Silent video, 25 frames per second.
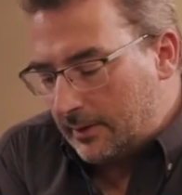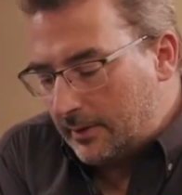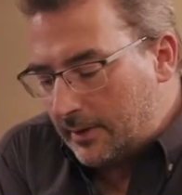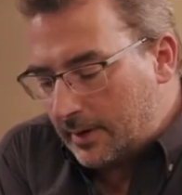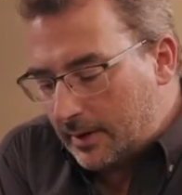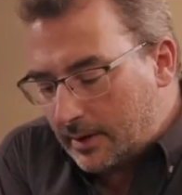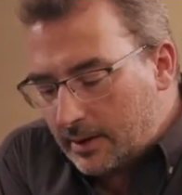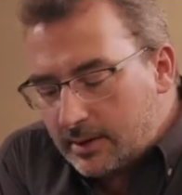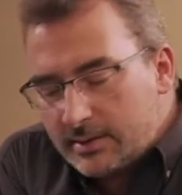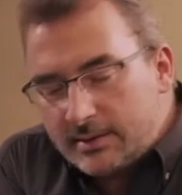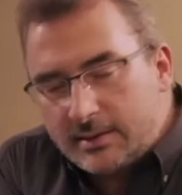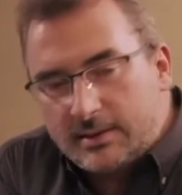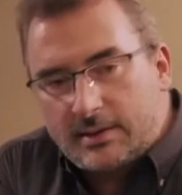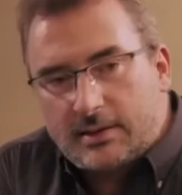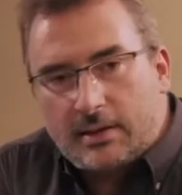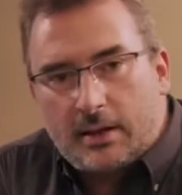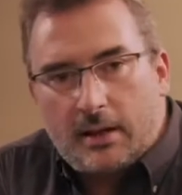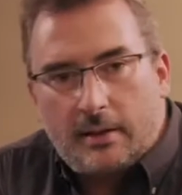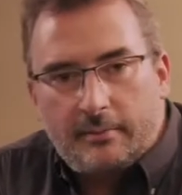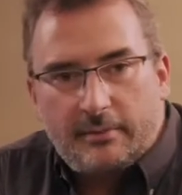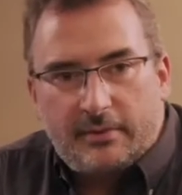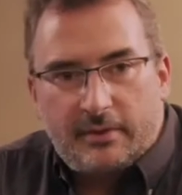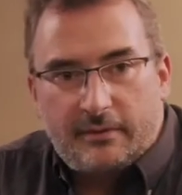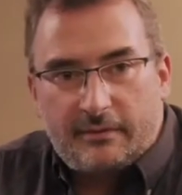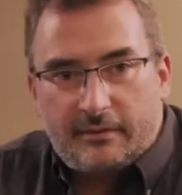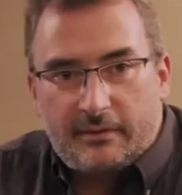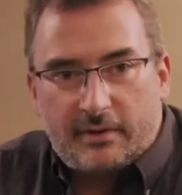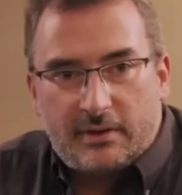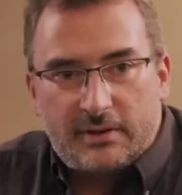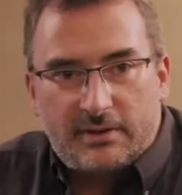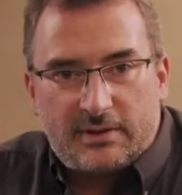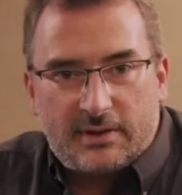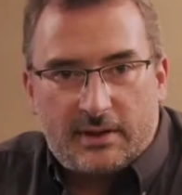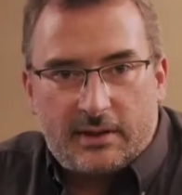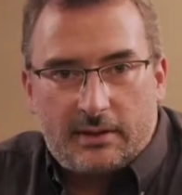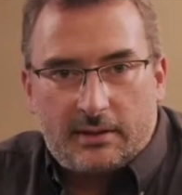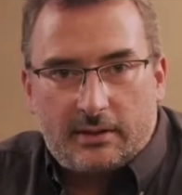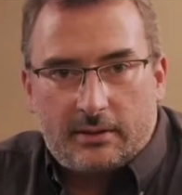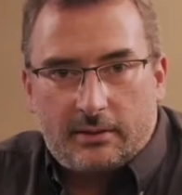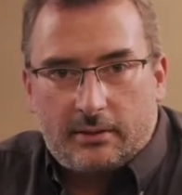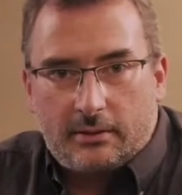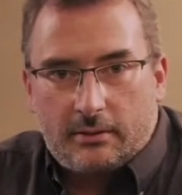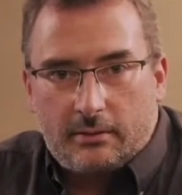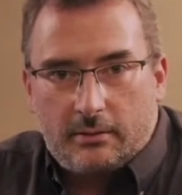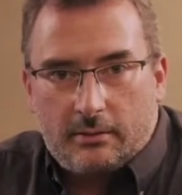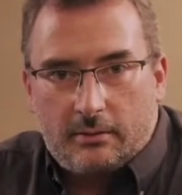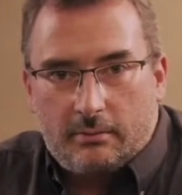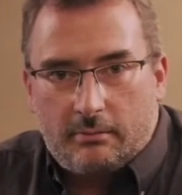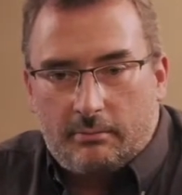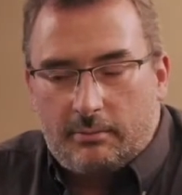There is a time difference in it,
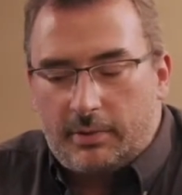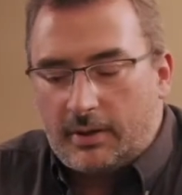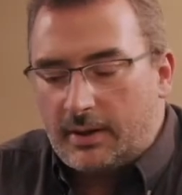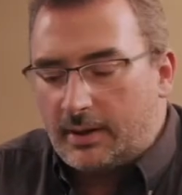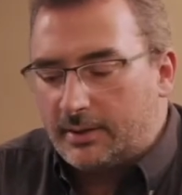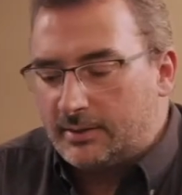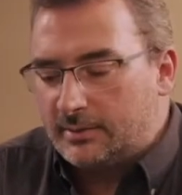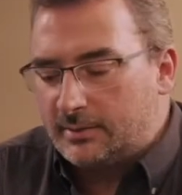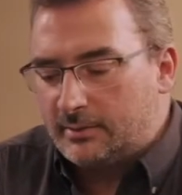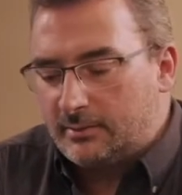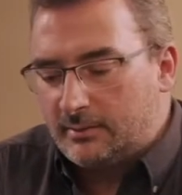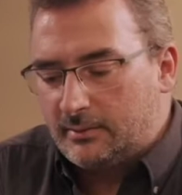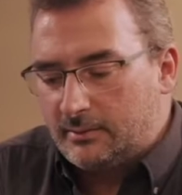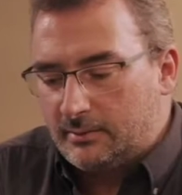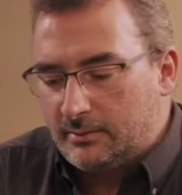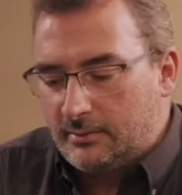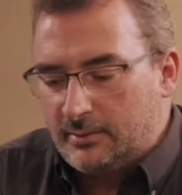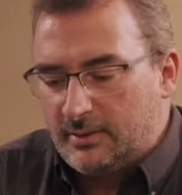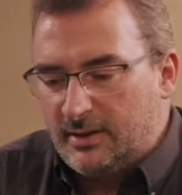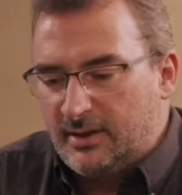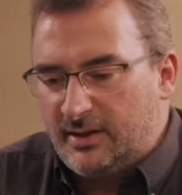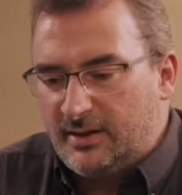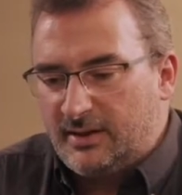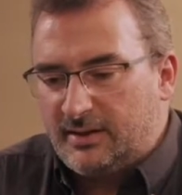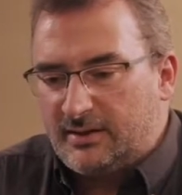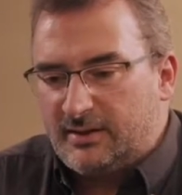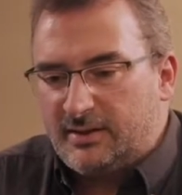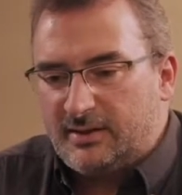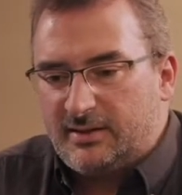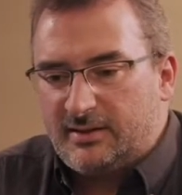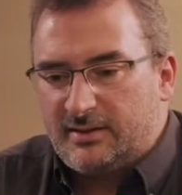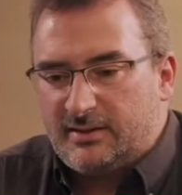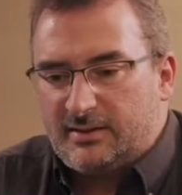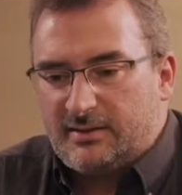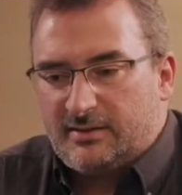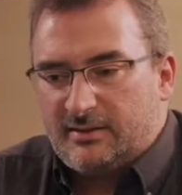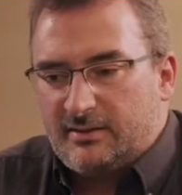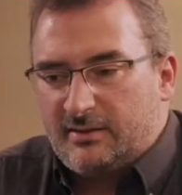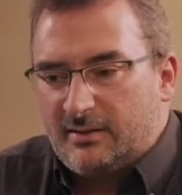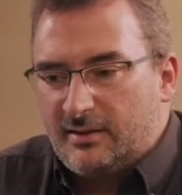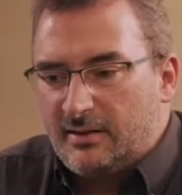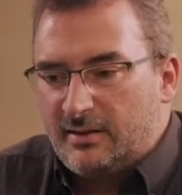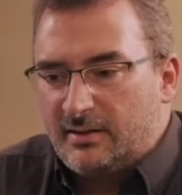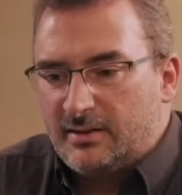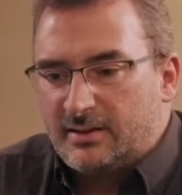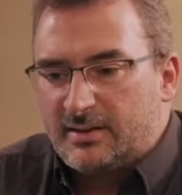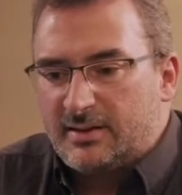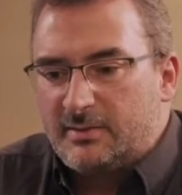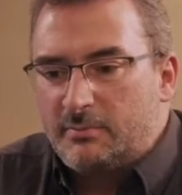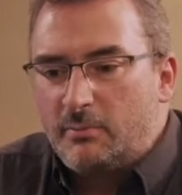but it is
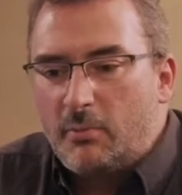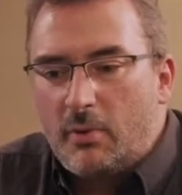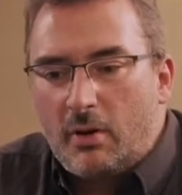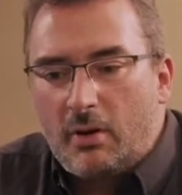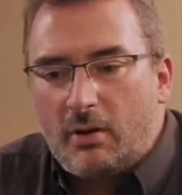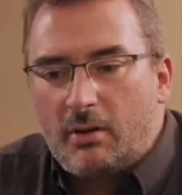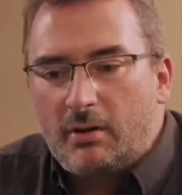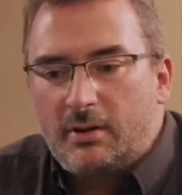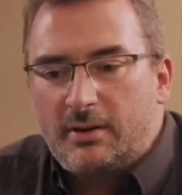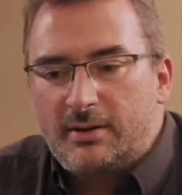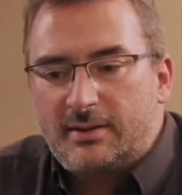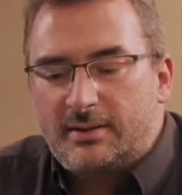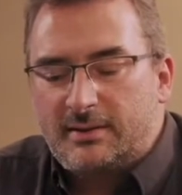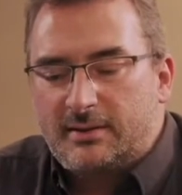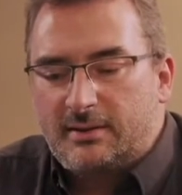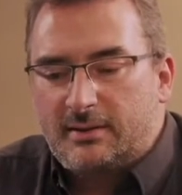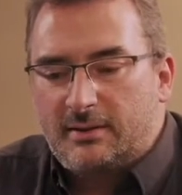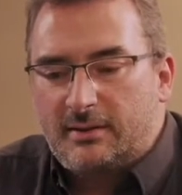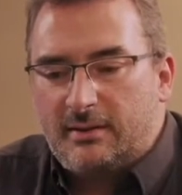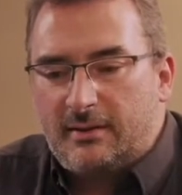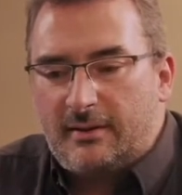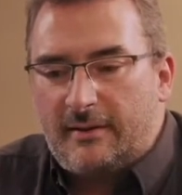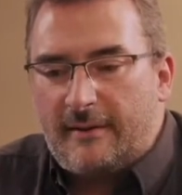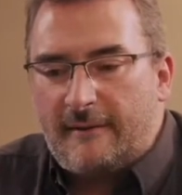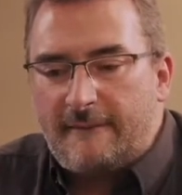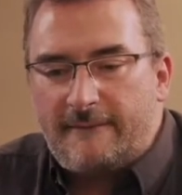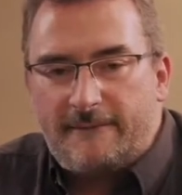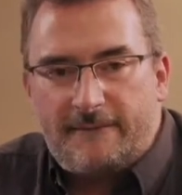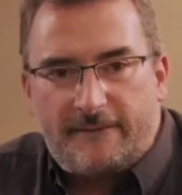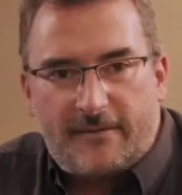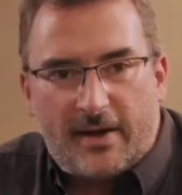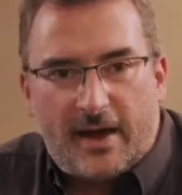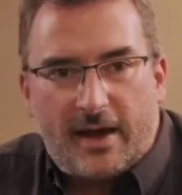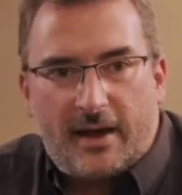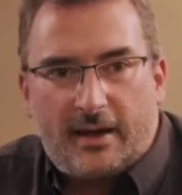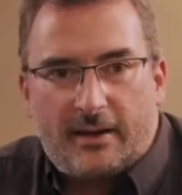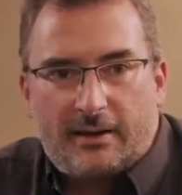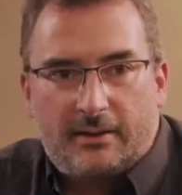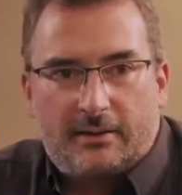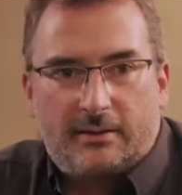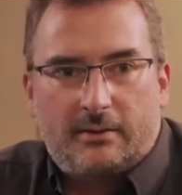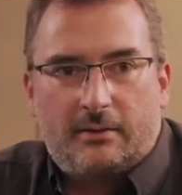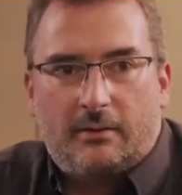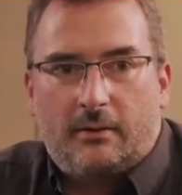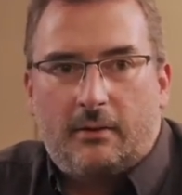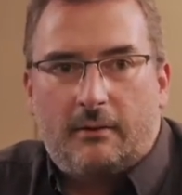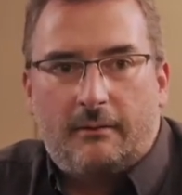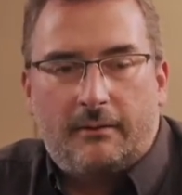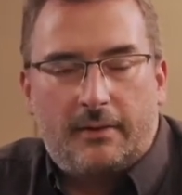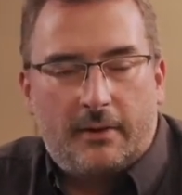the smallest effect
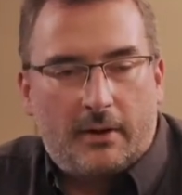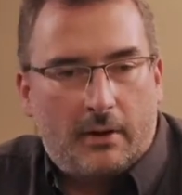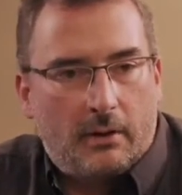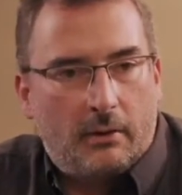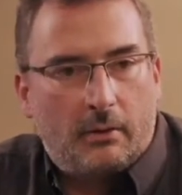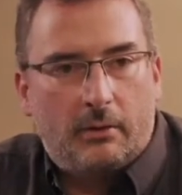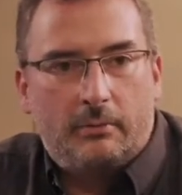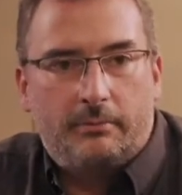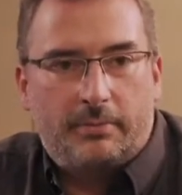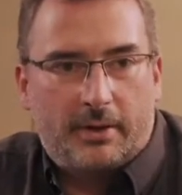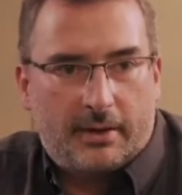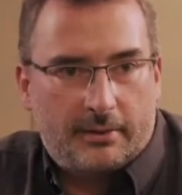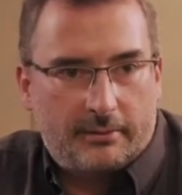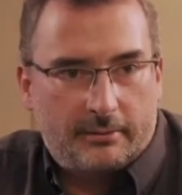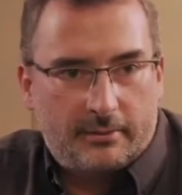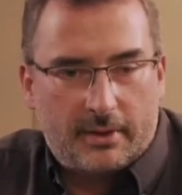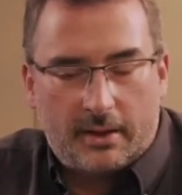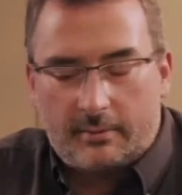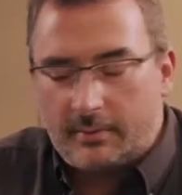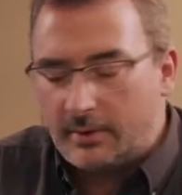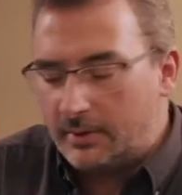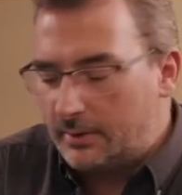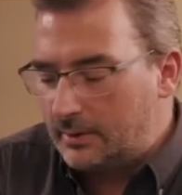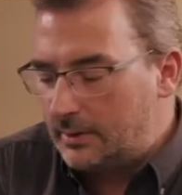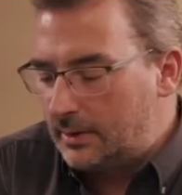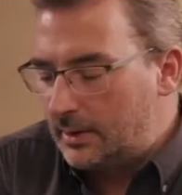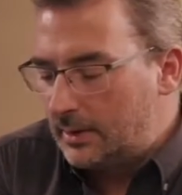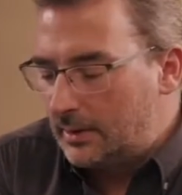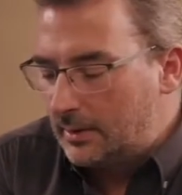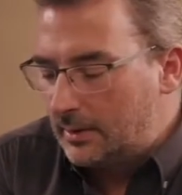of the whole panorama.